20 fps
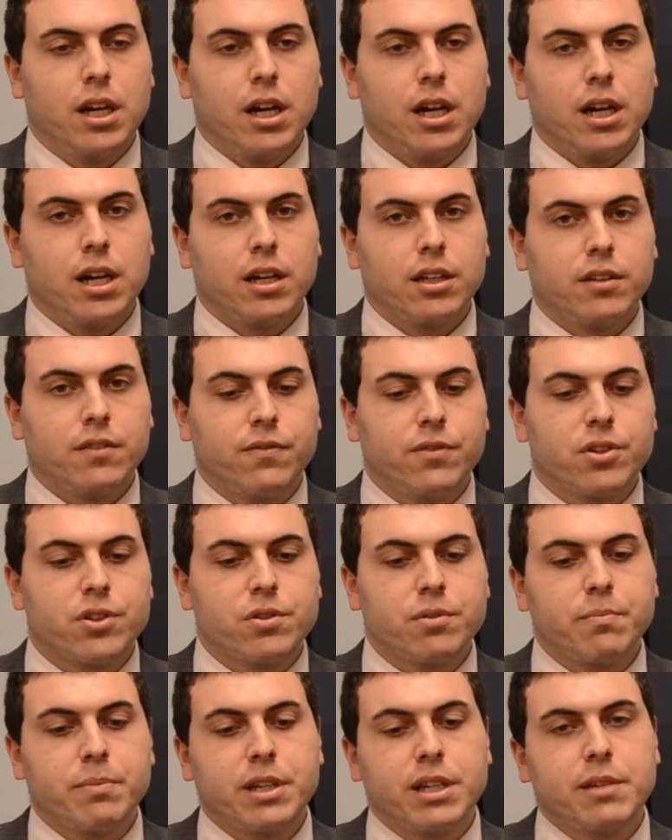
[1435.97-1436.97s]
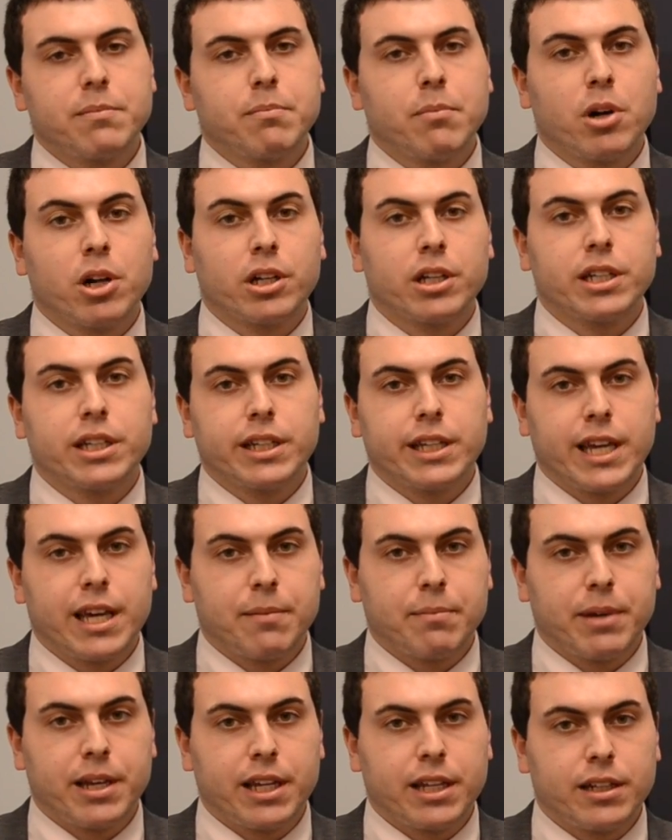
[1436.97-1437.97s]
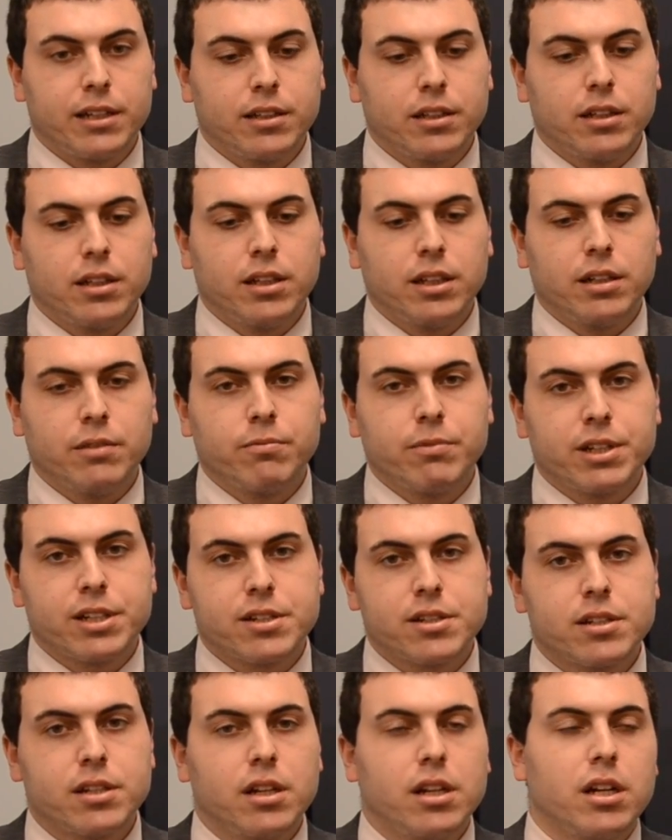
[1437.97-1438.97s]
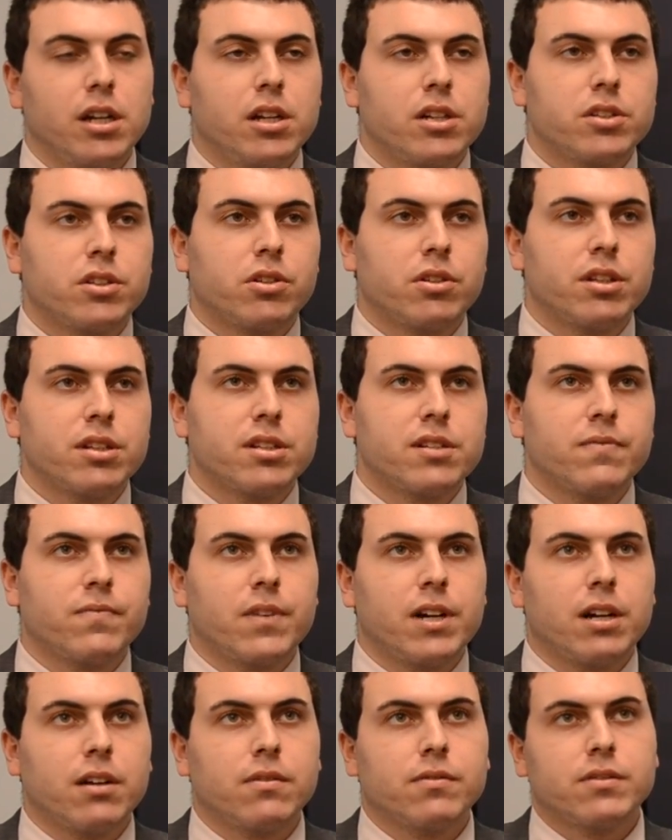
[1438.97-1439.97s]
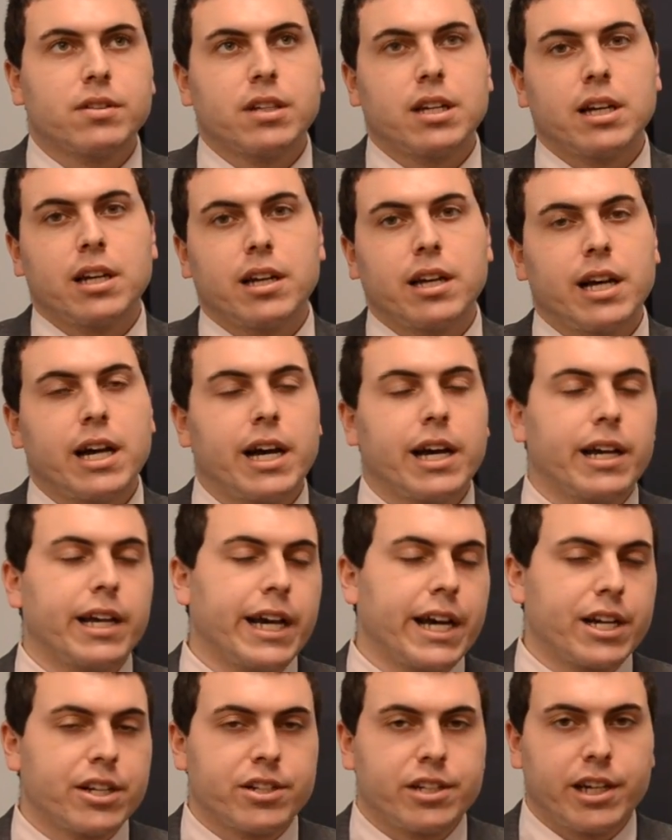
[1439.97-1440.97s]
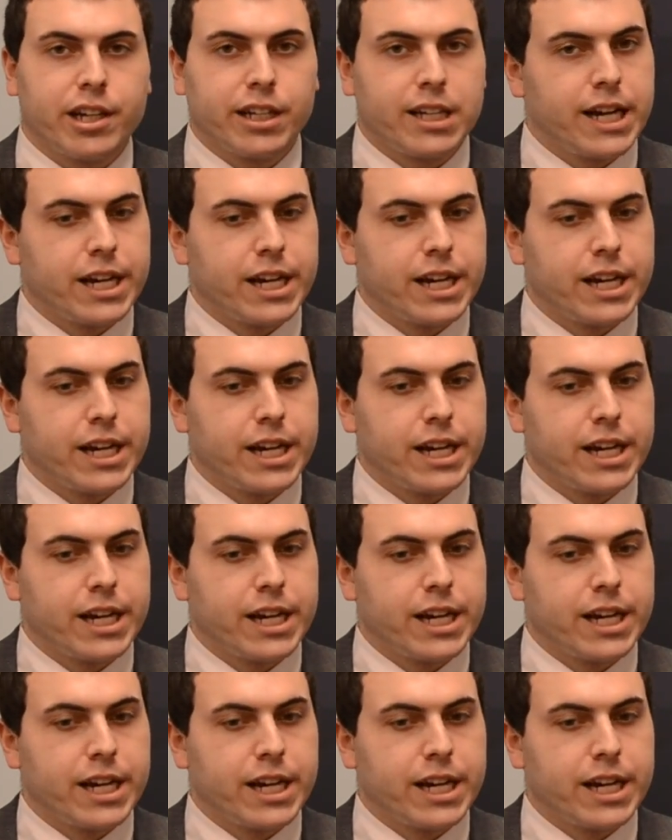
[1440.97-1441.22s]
The first would be marketing campaign risk. So this involves hashtag